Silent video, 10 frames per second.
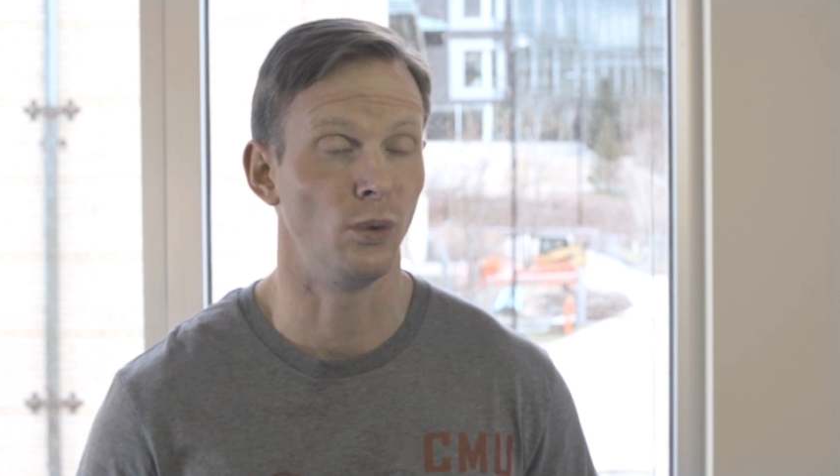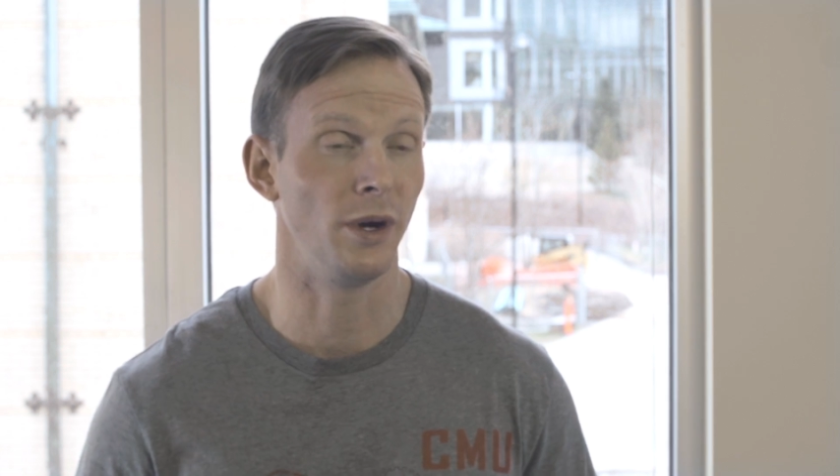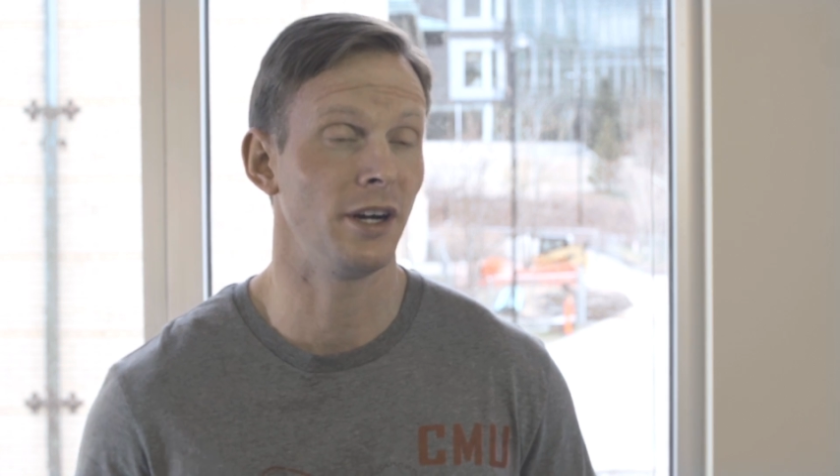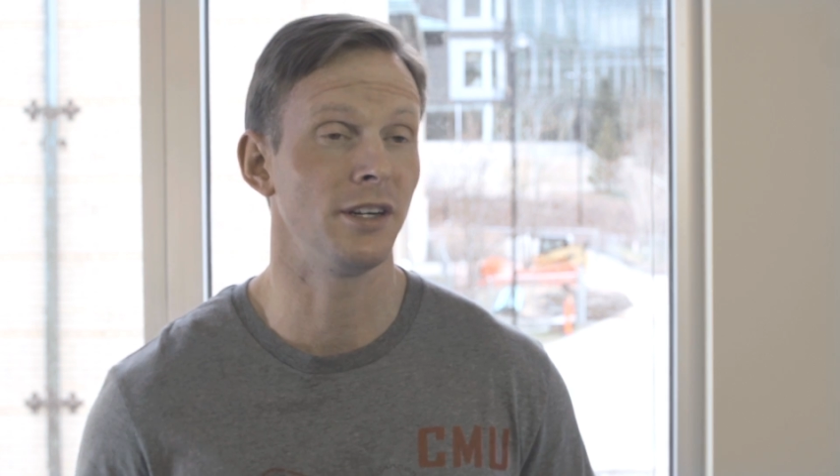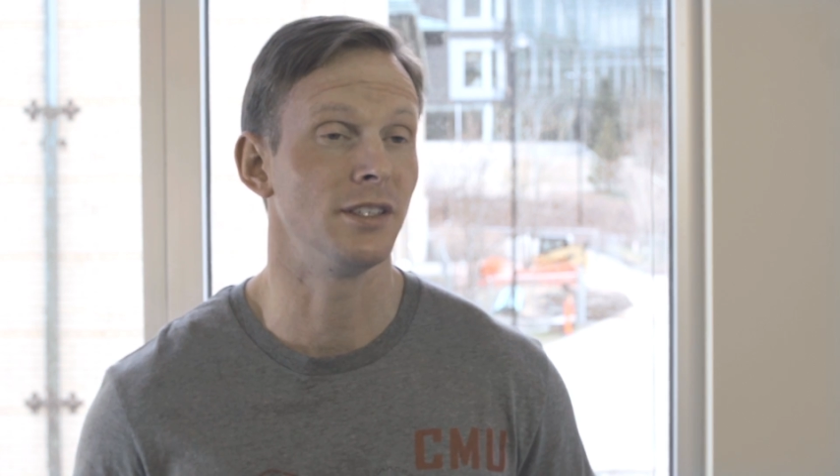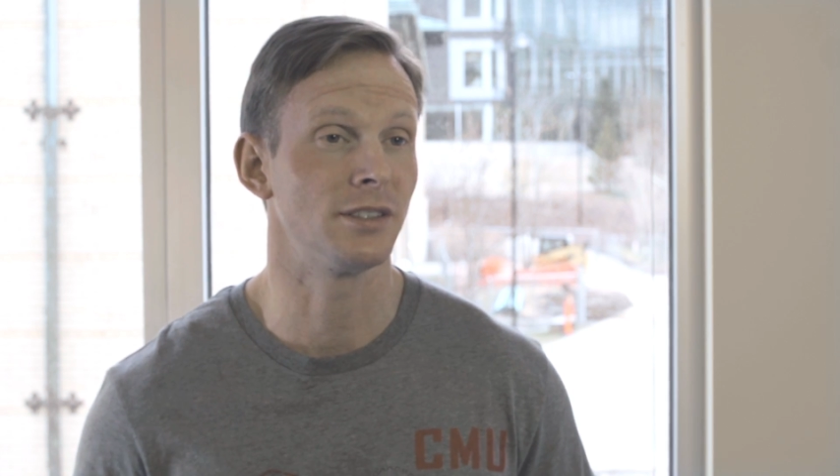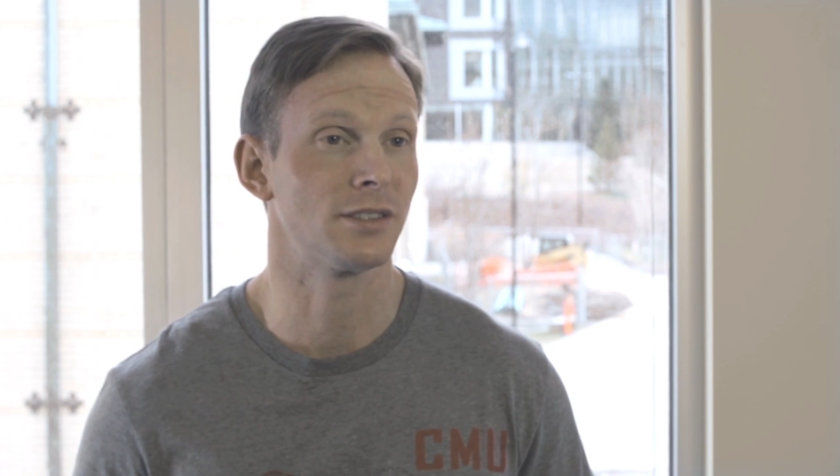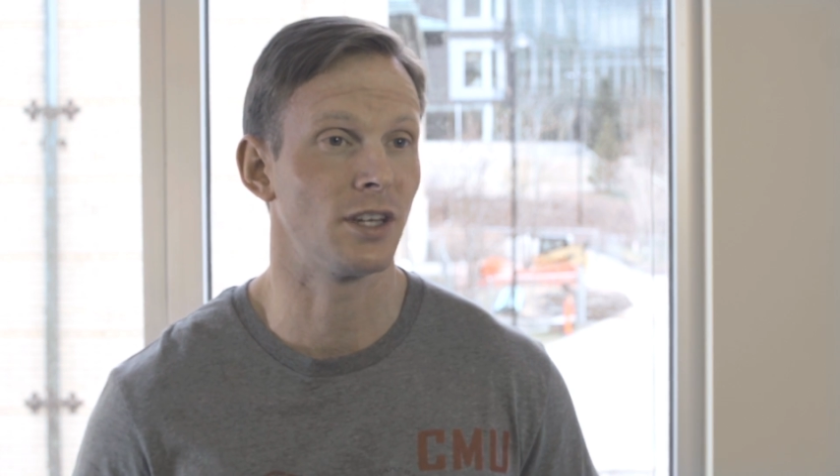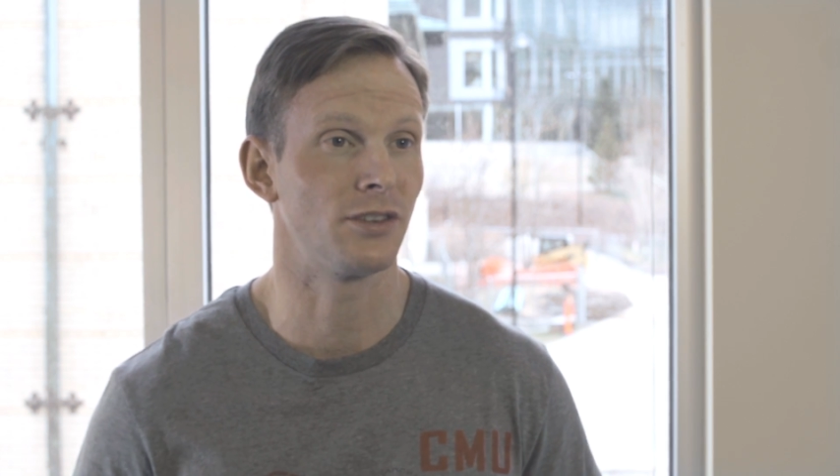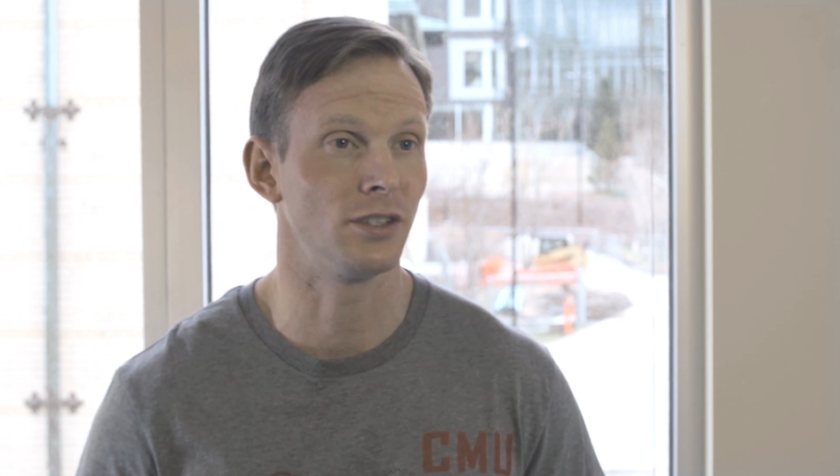
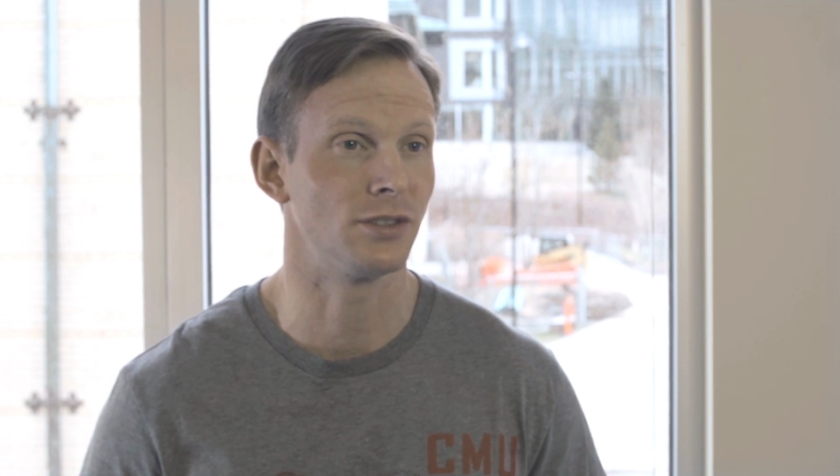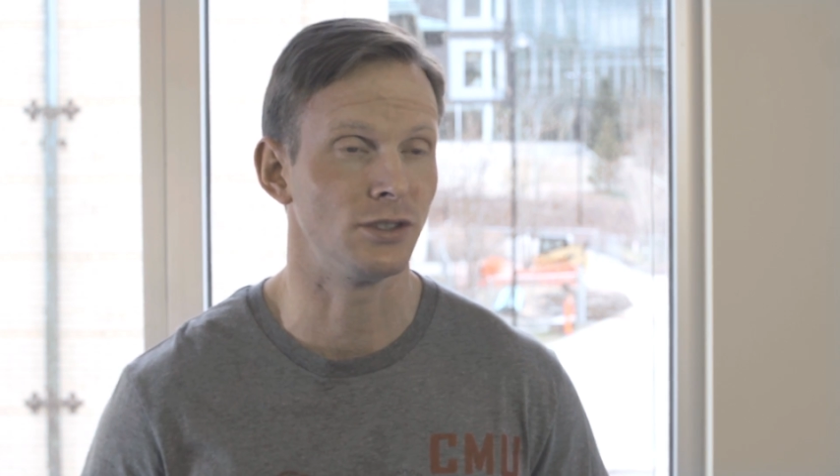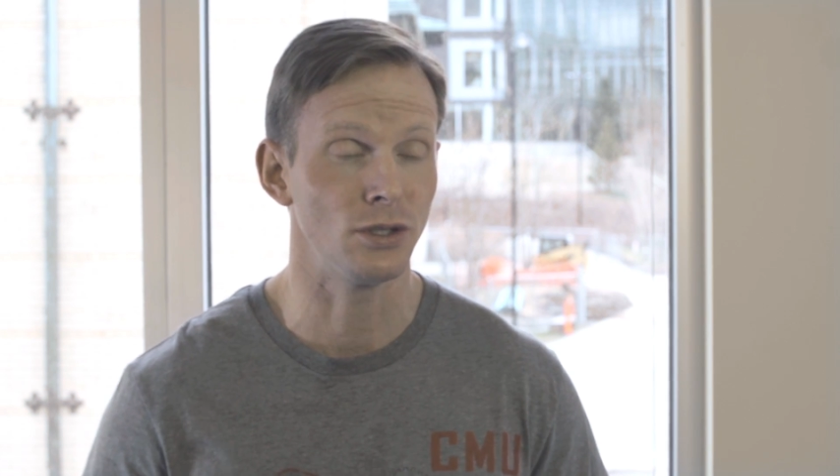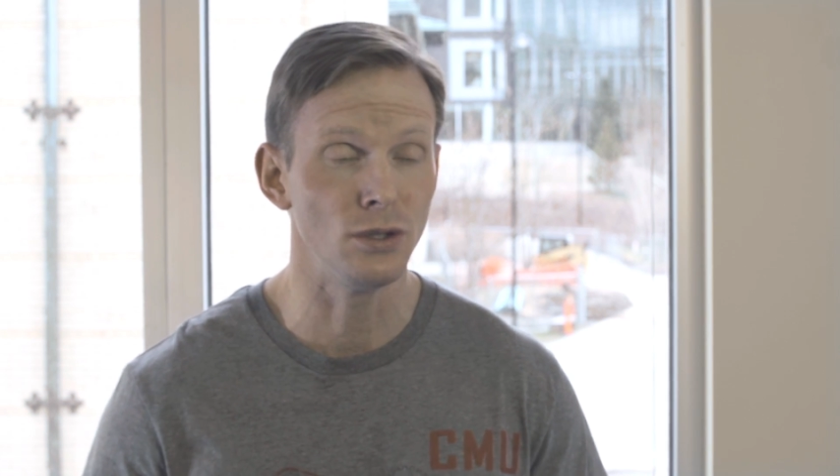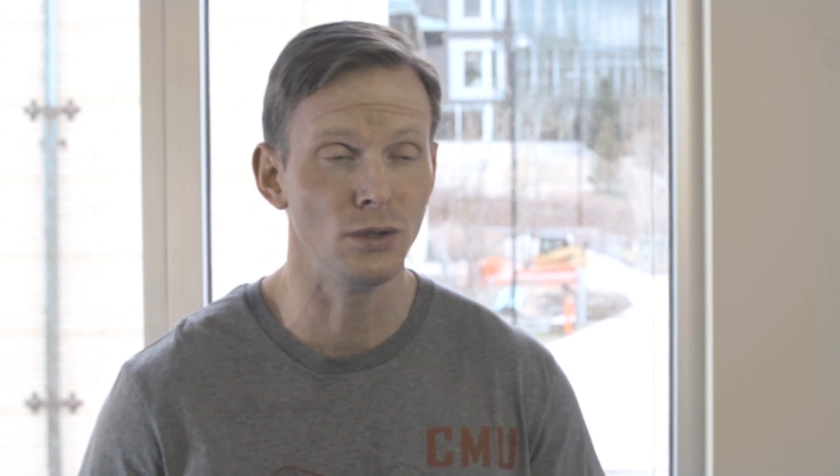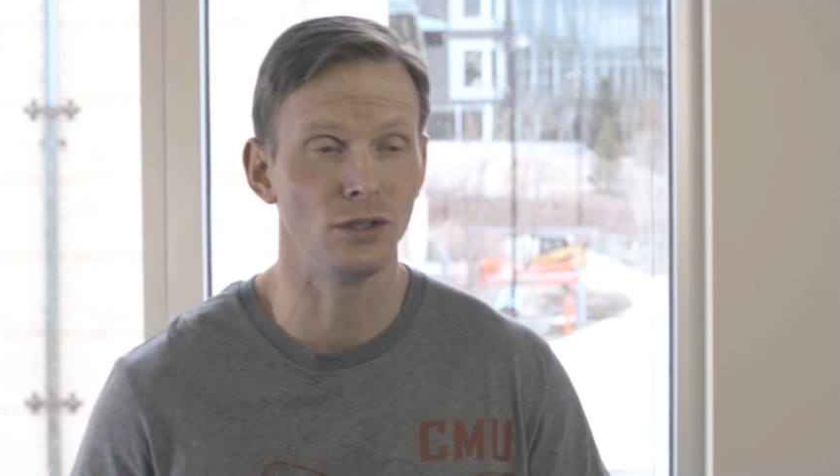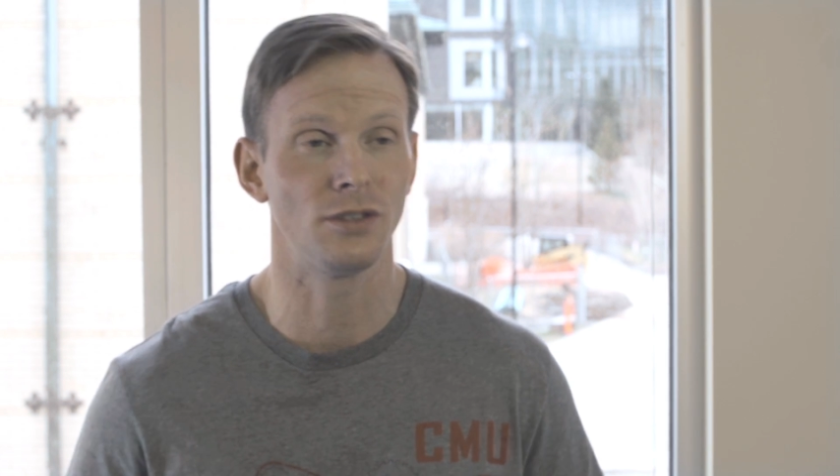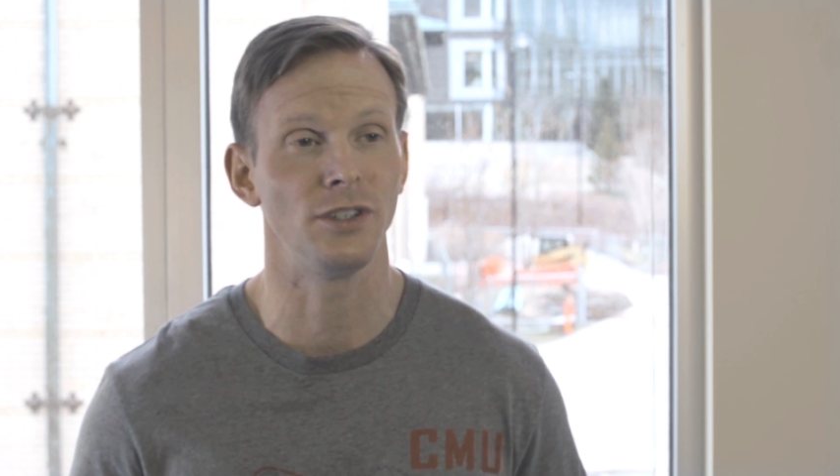awareness that there's this huge